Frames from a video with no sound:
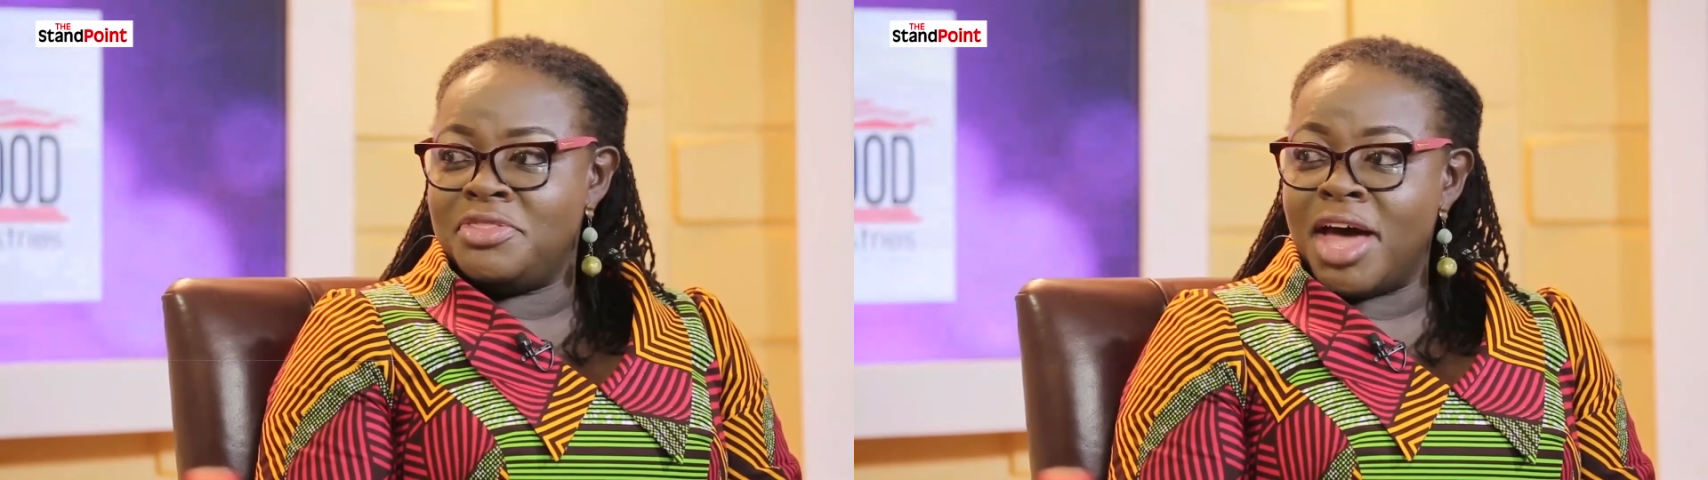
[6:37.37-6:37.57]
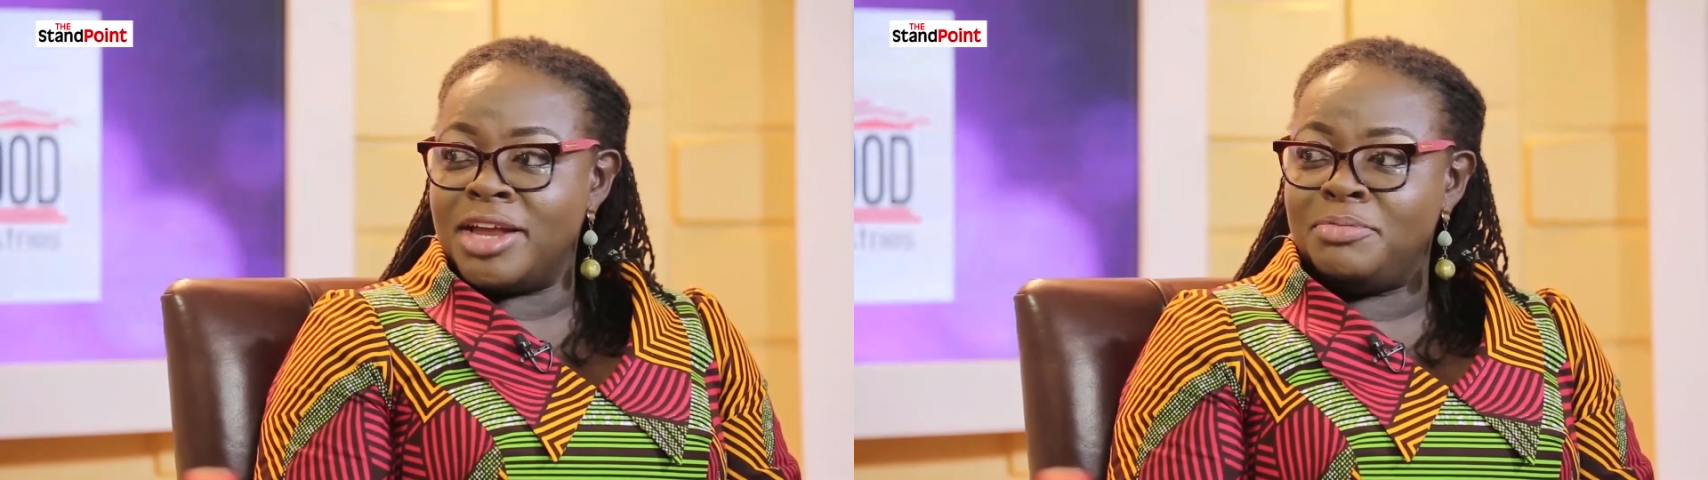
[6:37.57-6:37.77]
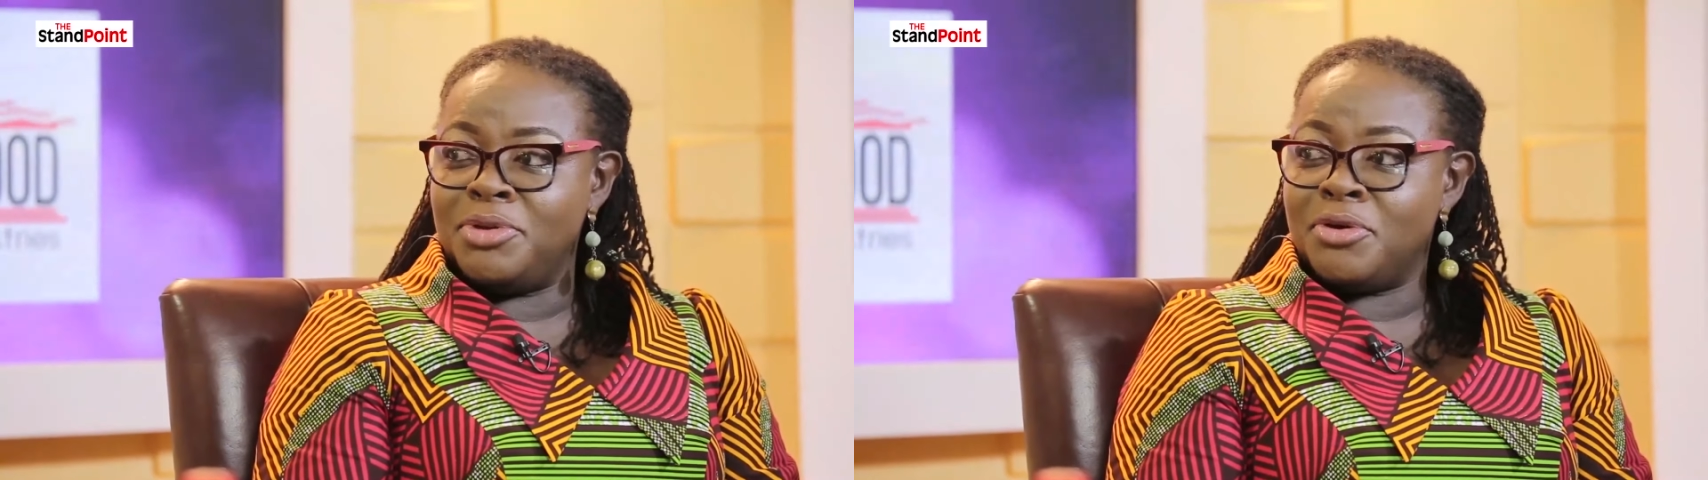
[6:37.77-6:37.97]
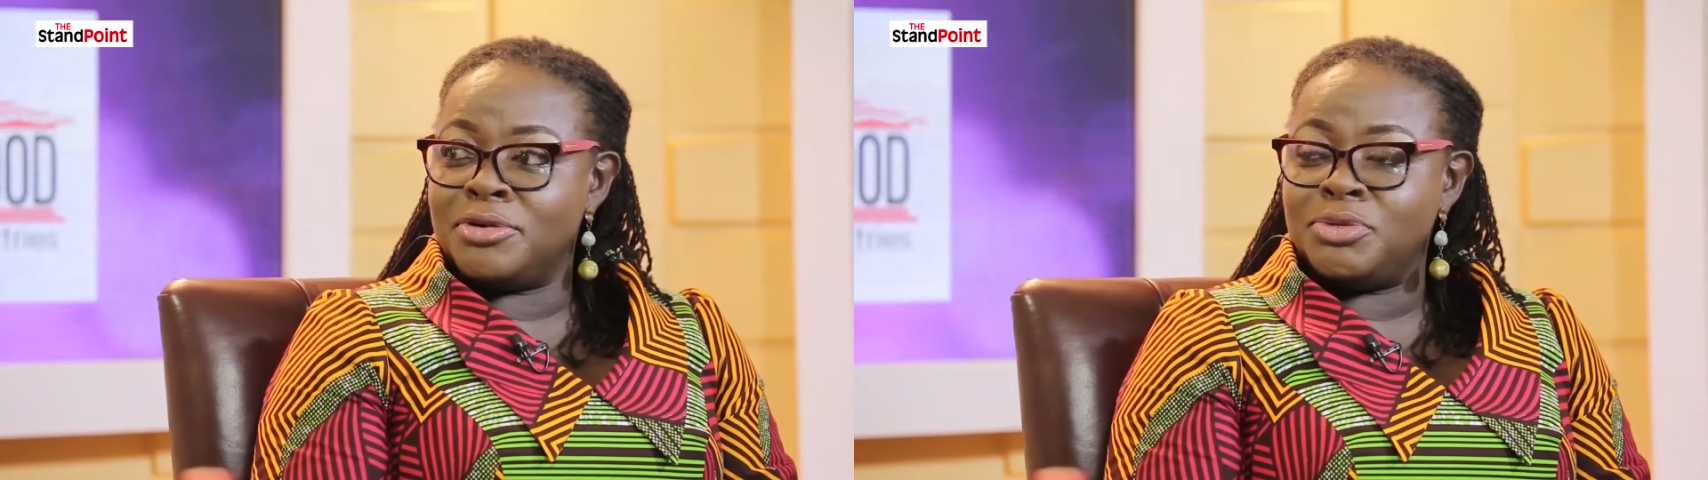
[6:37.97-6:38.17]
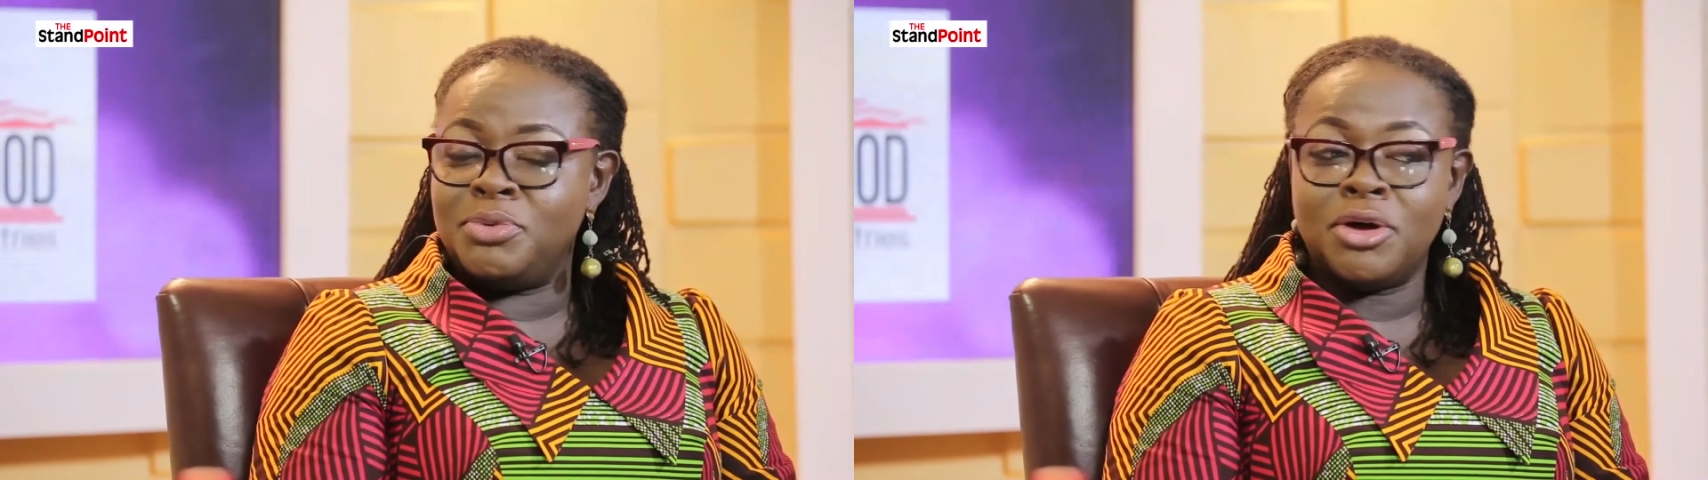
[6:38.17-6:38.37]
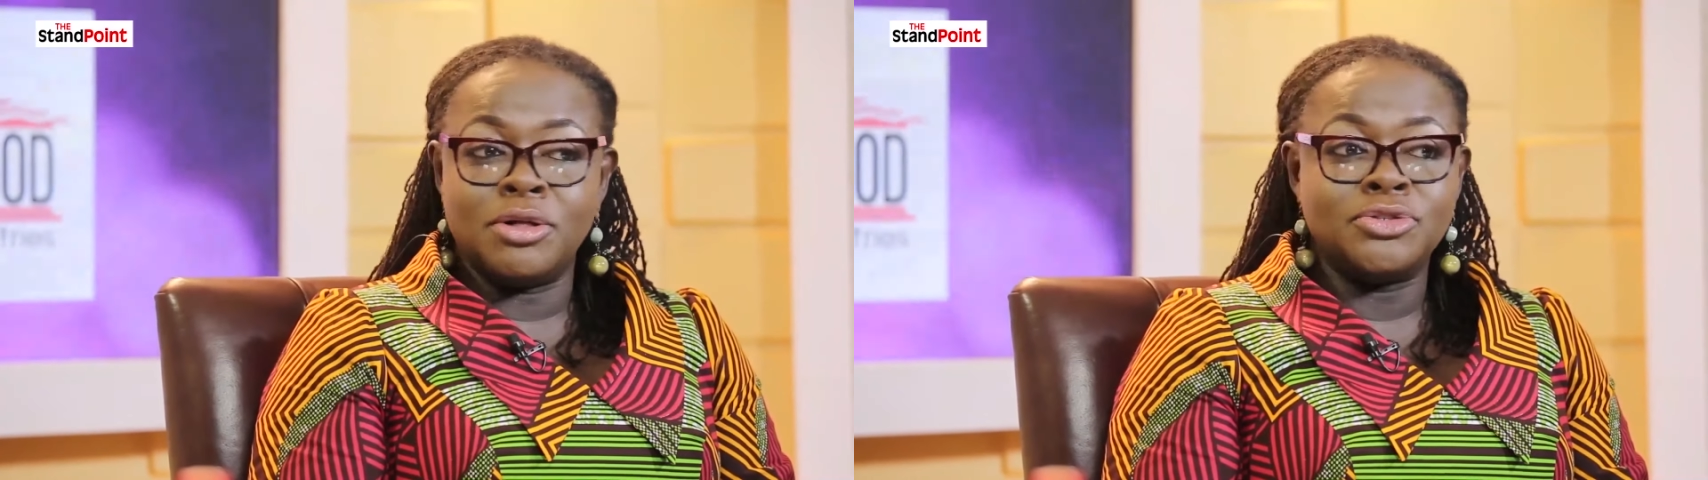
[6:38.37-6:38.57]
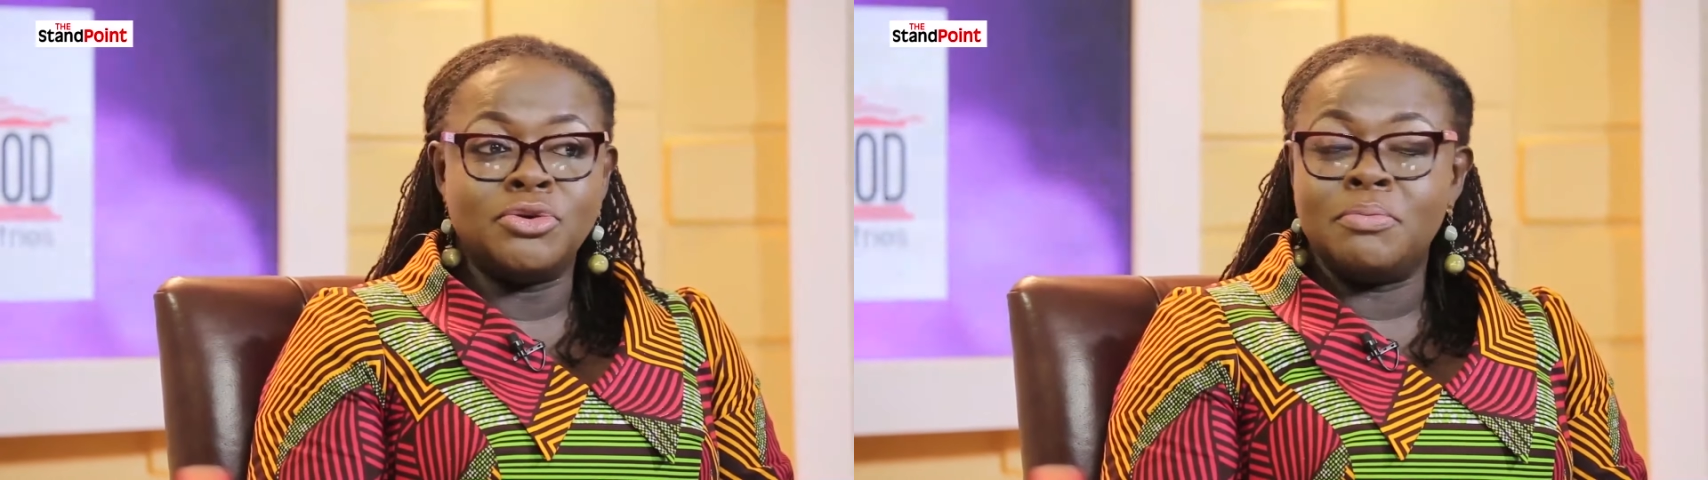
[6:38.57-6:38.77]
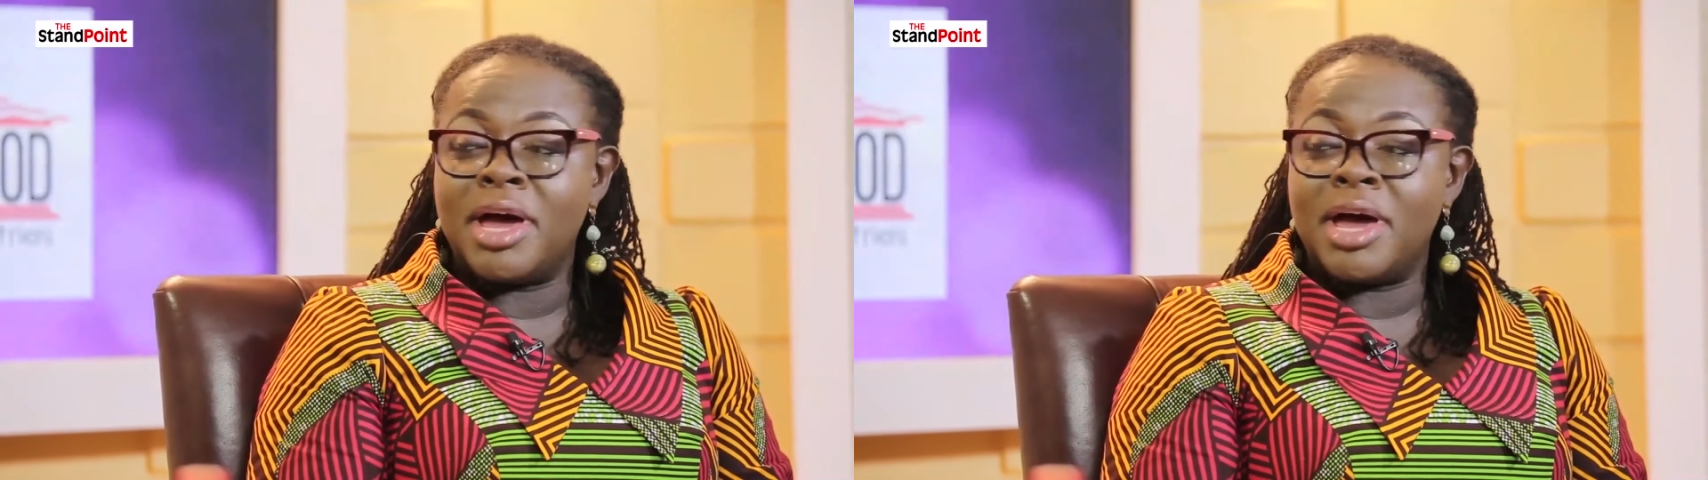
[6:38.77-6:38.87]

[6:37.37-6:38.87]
that because we are also